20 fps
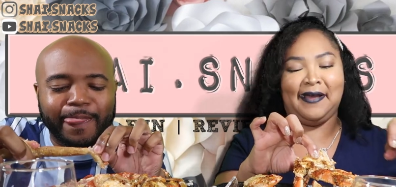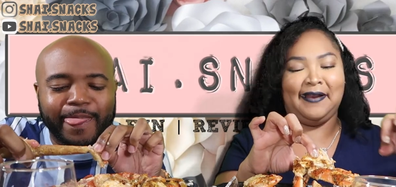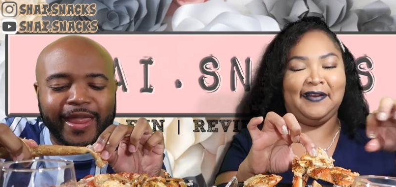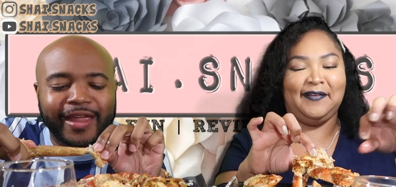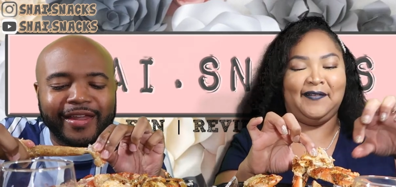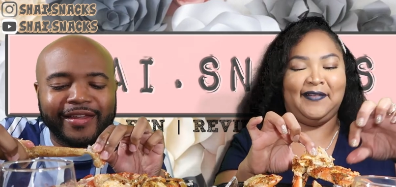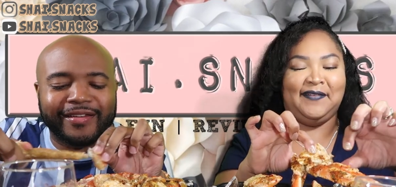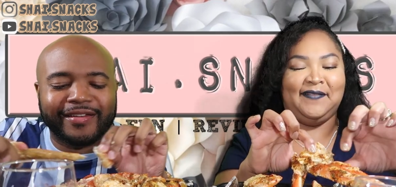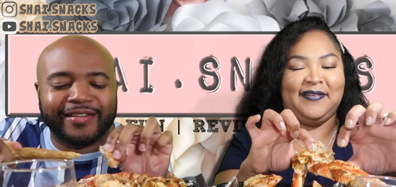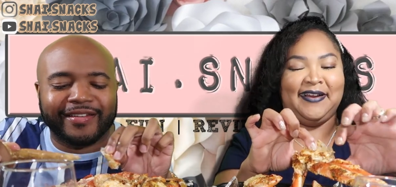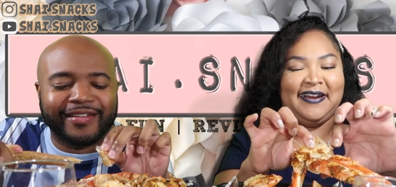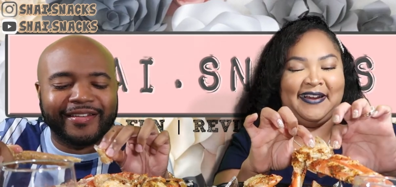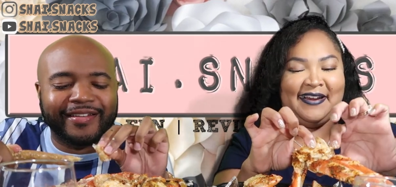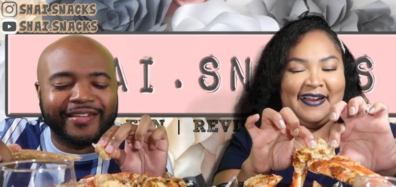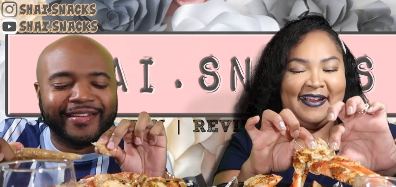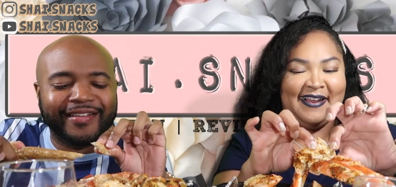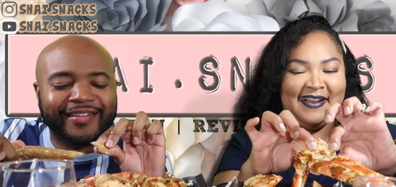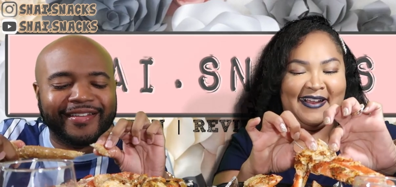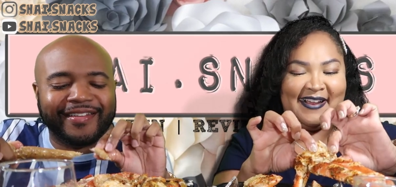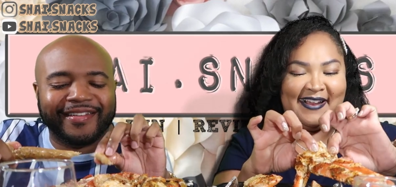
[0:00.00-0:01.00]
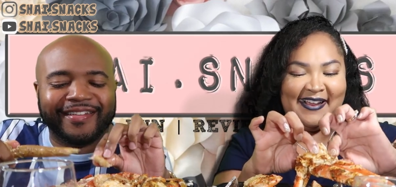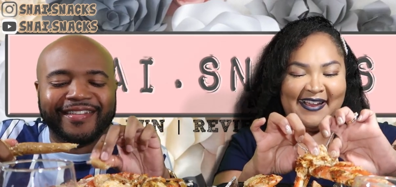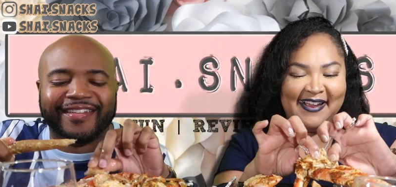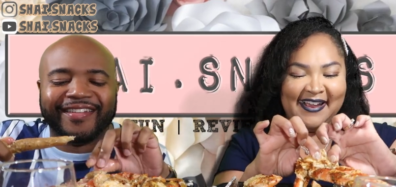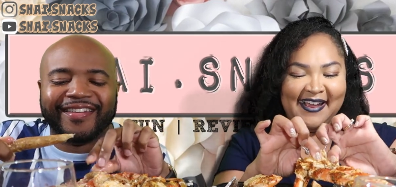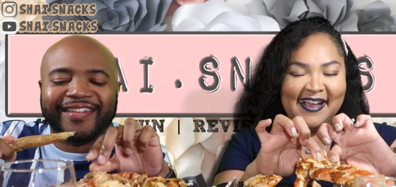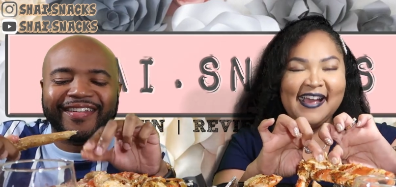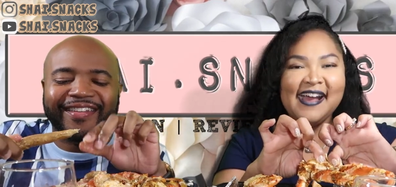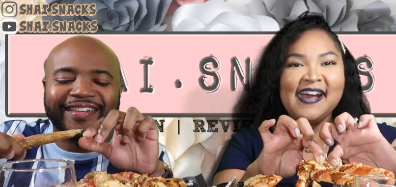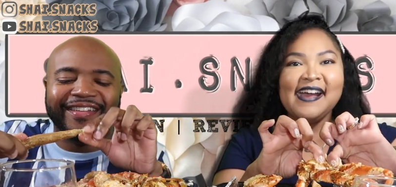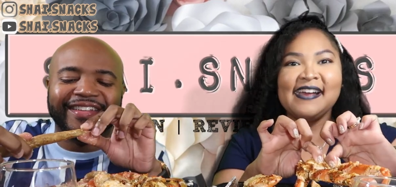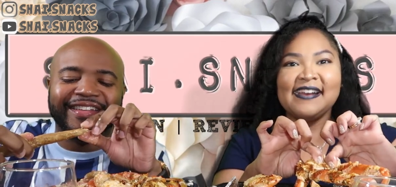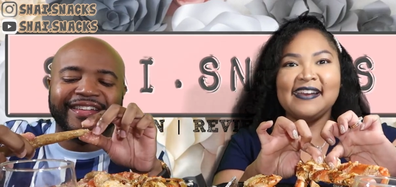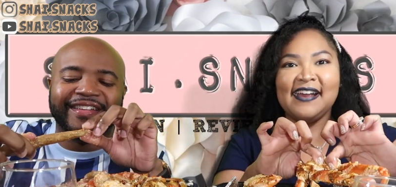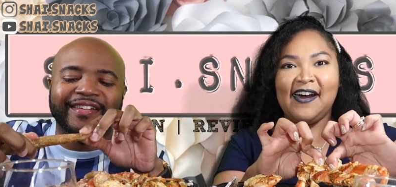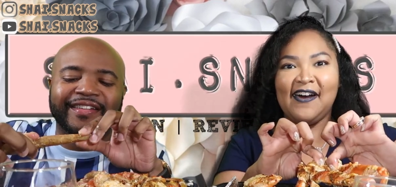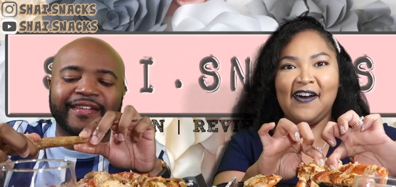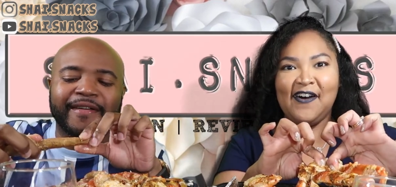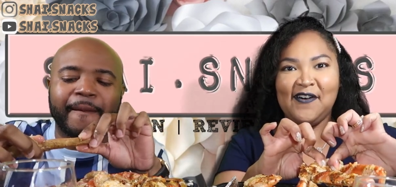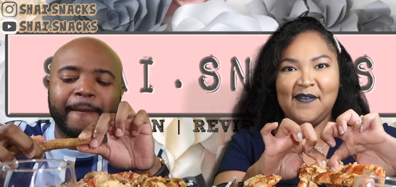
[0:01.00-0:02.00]

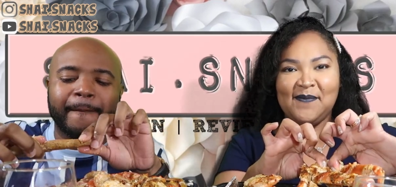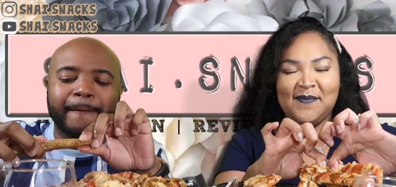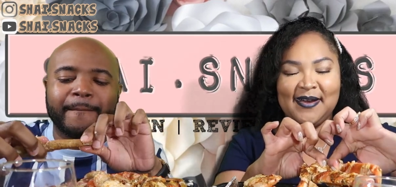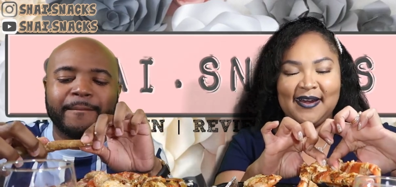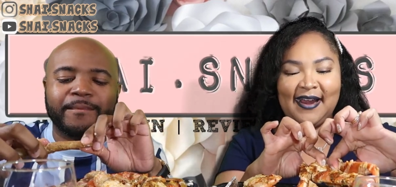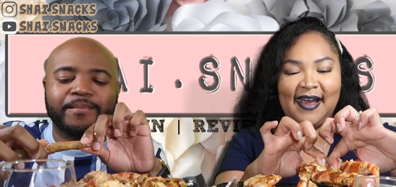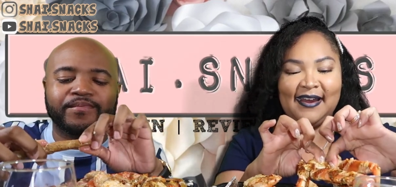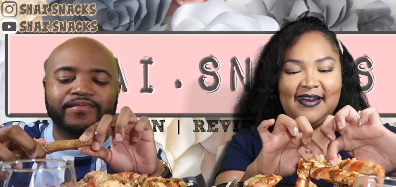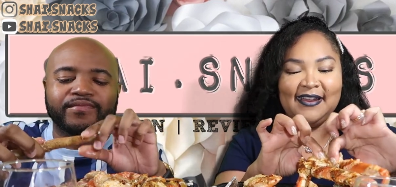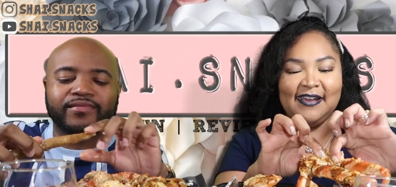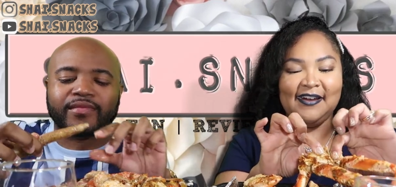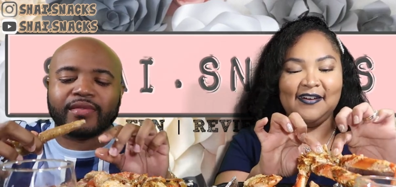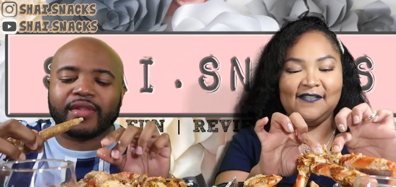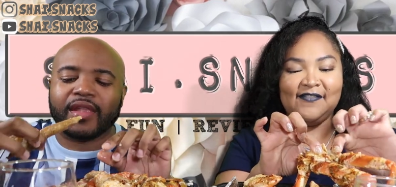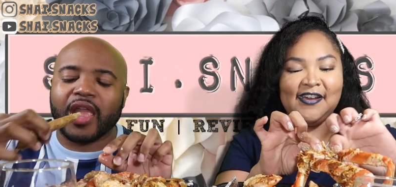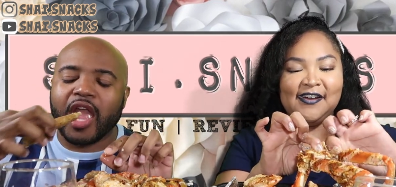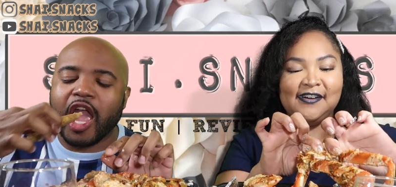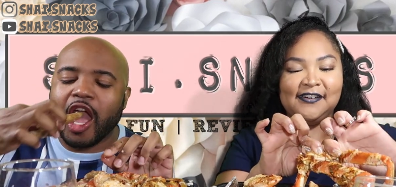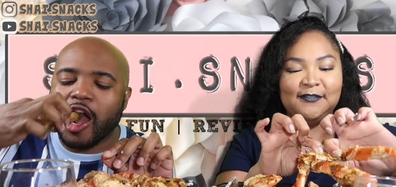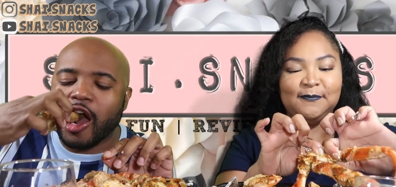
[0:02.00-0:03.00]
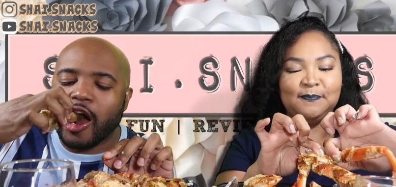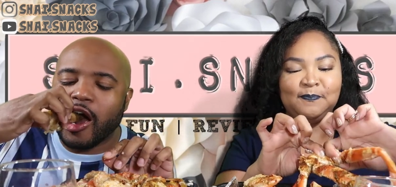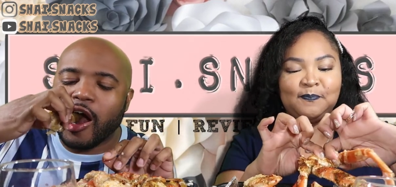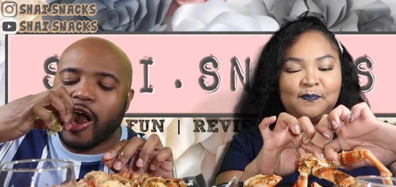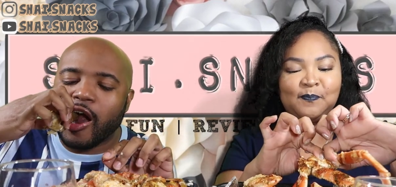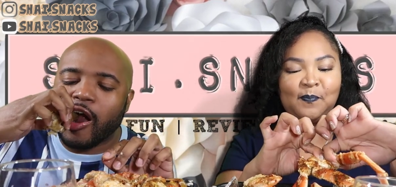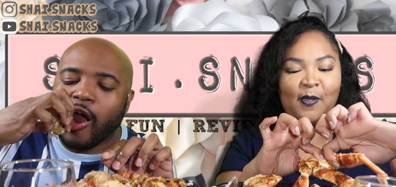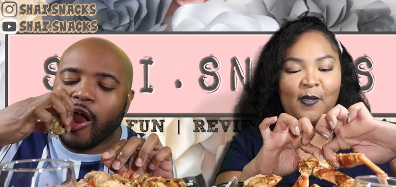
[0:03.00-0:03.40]
Speaker 1: the whole month live though.